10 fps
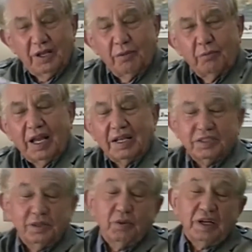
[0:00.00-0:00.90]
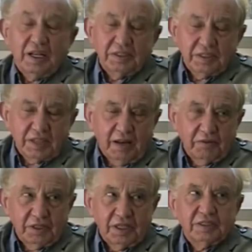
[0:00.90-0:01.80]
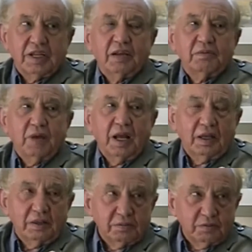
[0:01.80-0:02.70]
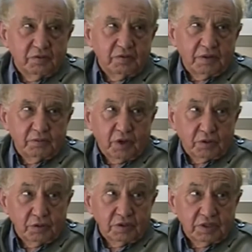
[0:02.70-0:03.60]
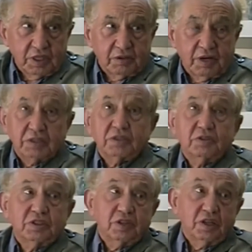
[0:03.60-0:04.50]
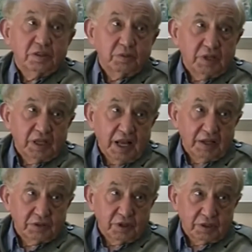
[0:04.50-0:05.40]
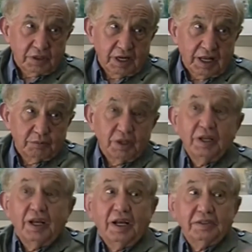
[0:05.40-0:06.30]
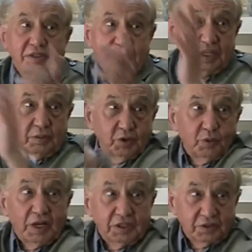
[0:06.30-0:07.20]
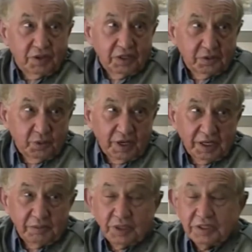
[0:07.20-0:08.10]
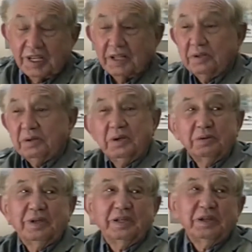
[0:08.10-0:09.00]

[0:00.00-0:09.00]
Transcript: When we got back, so when I discovered it, I got all the cigarettes, returned them to the Cows Yacht Club, and steamed away straight away, because I thought,